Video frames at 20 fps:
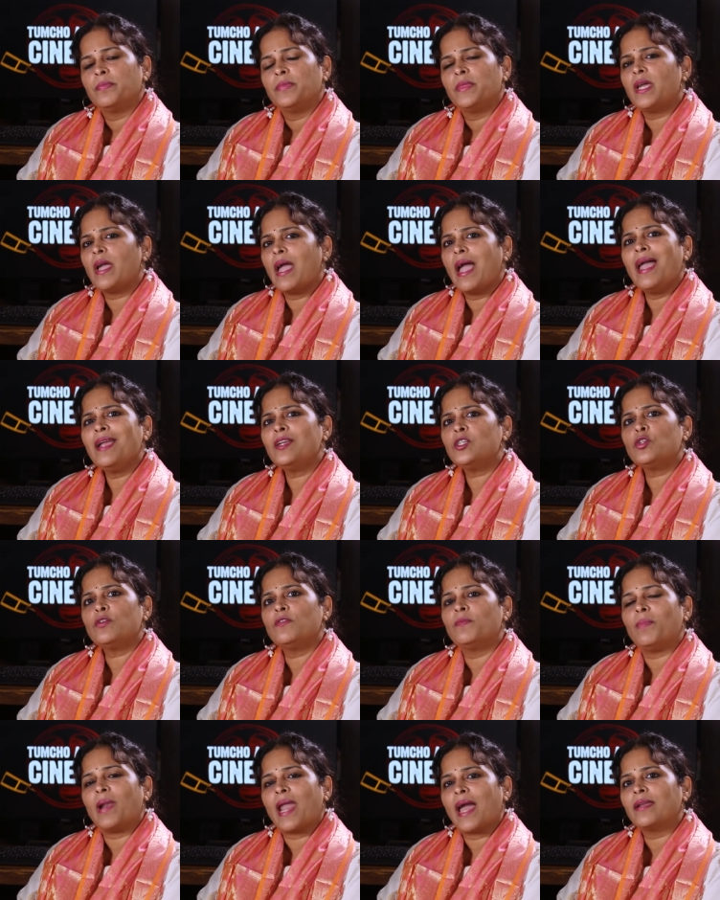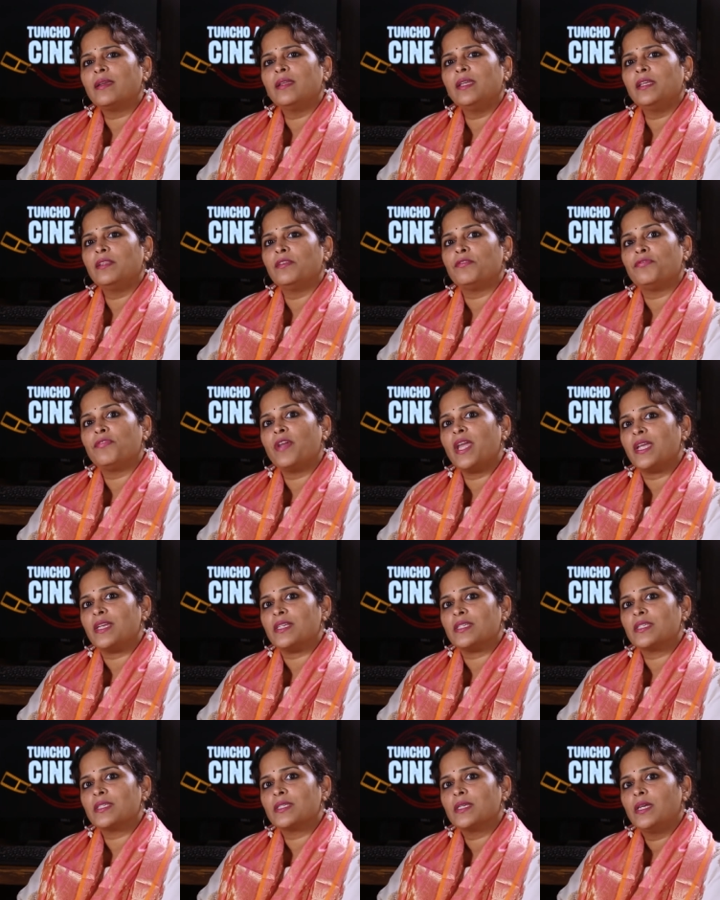The act of blackening the
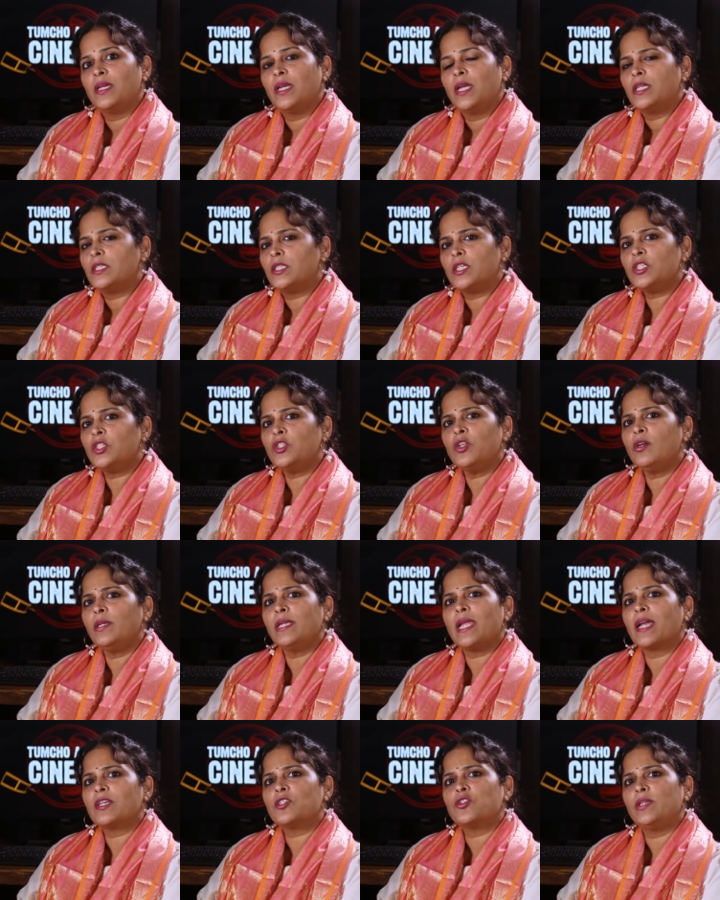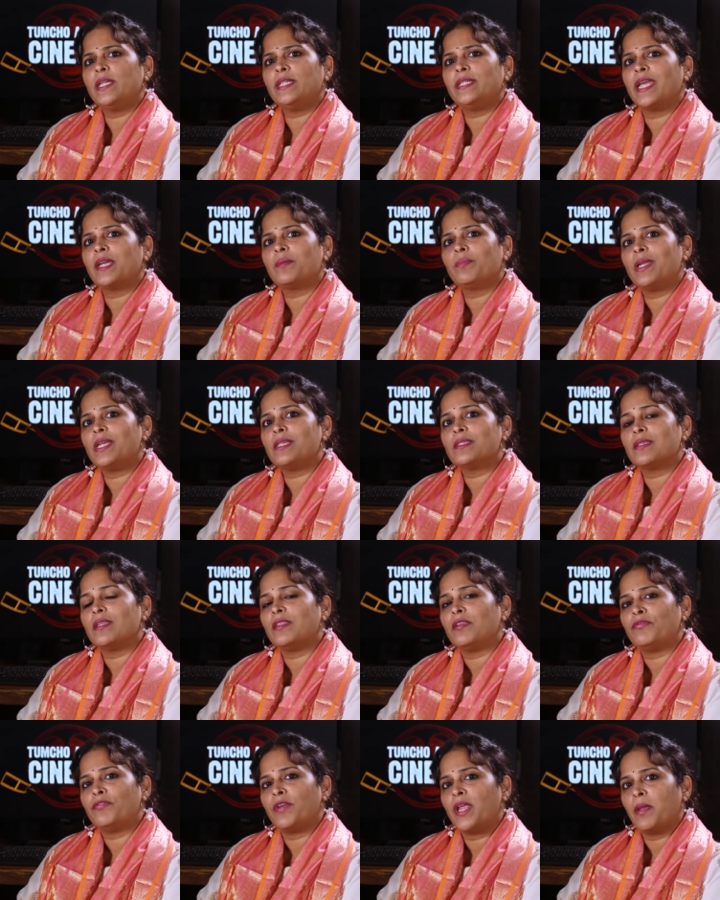face does not actually take place in
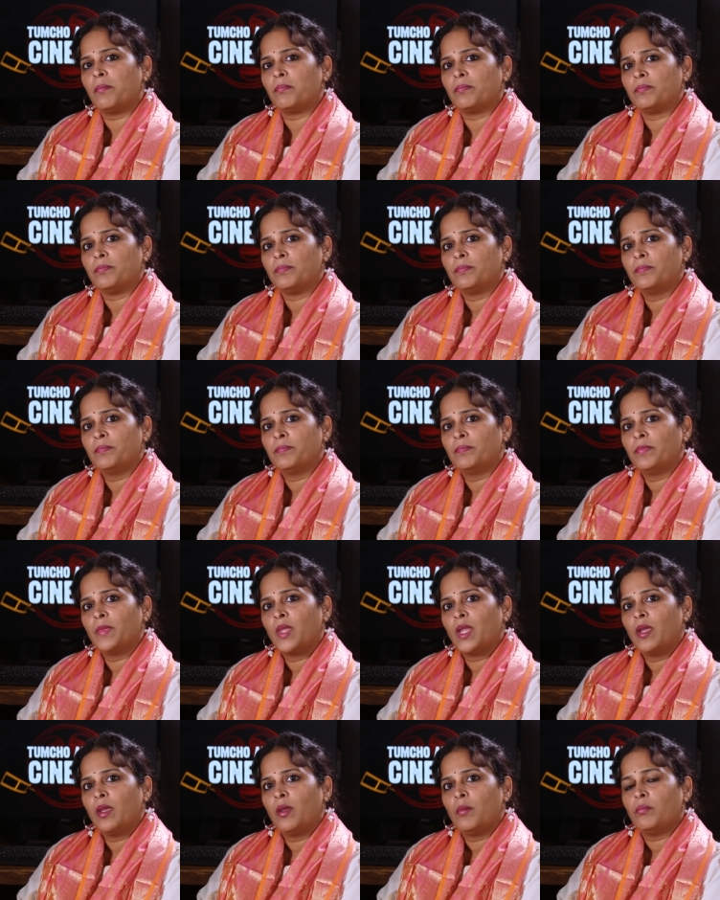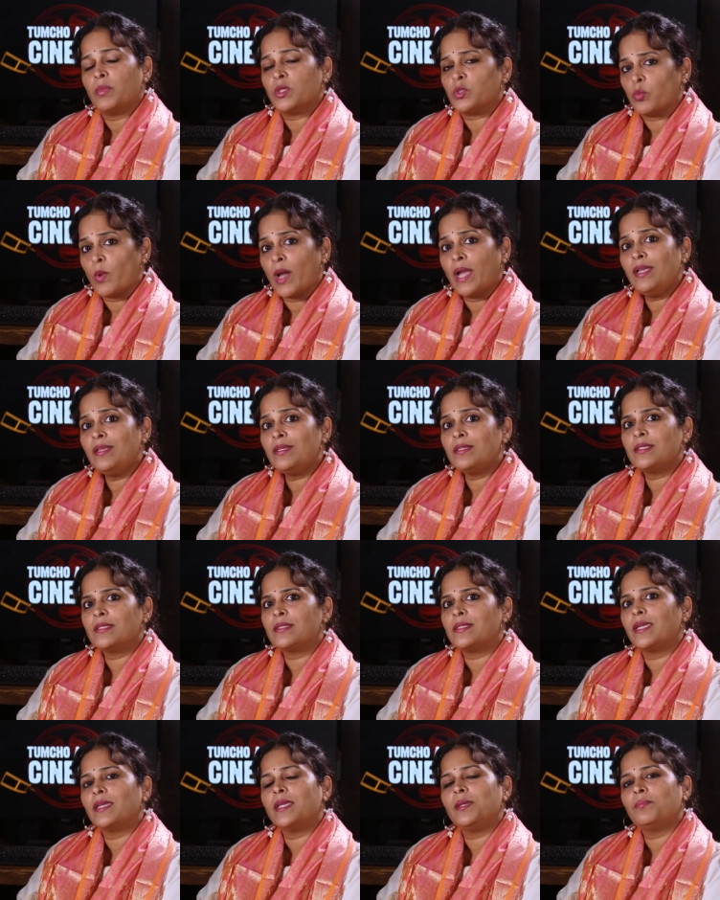the frame. But while it
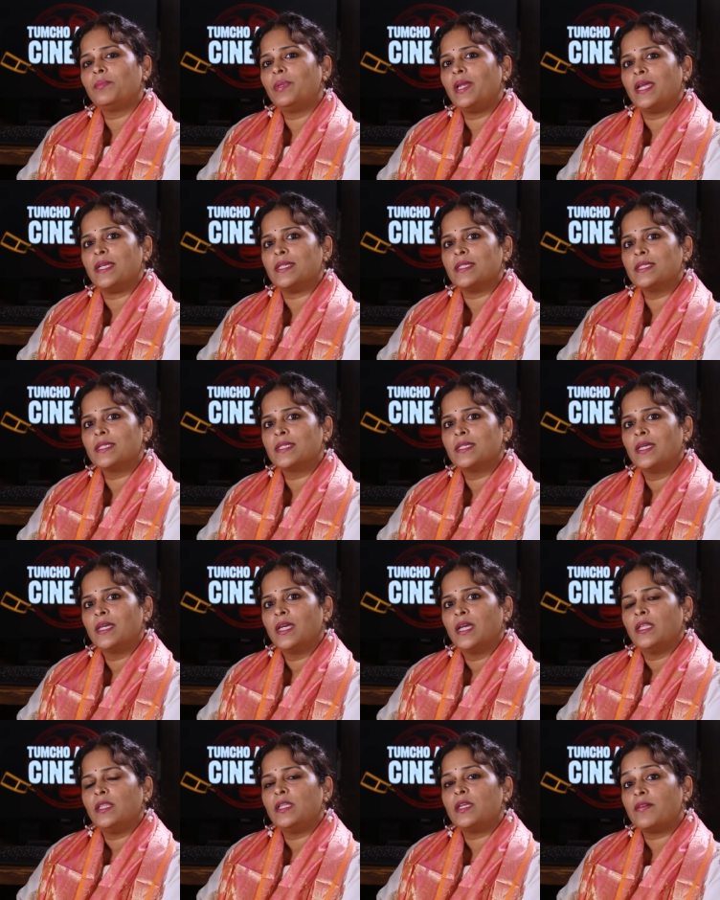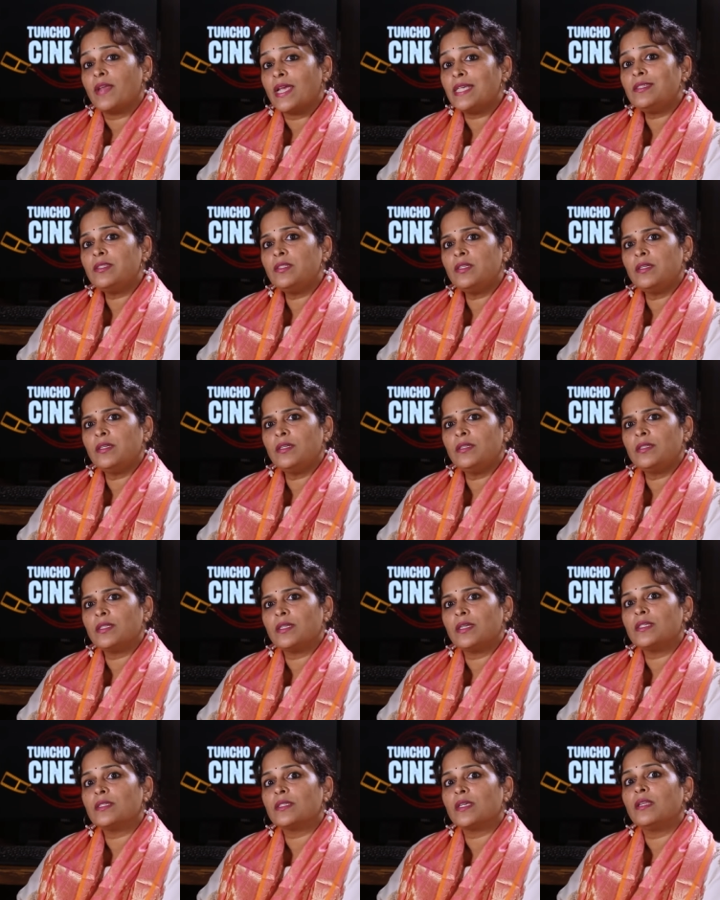is taking place, the restaurant
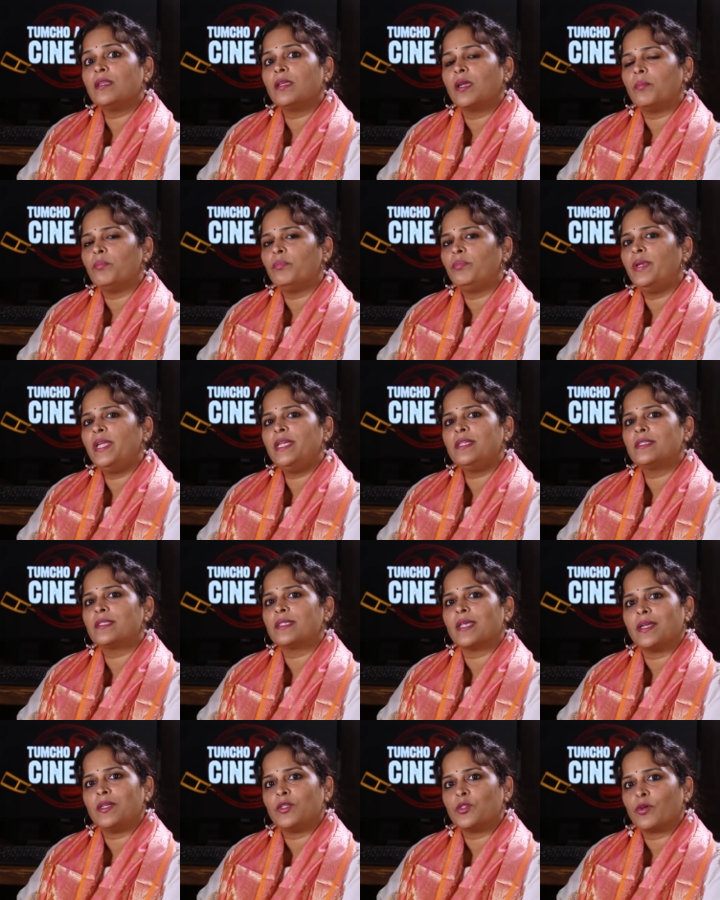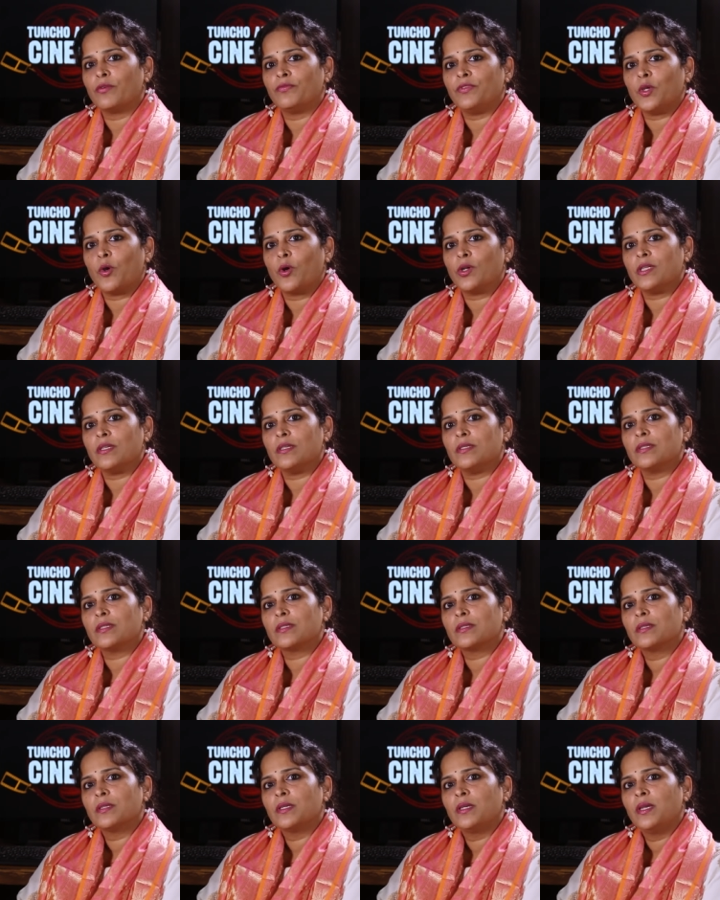is in complete sight of the audience.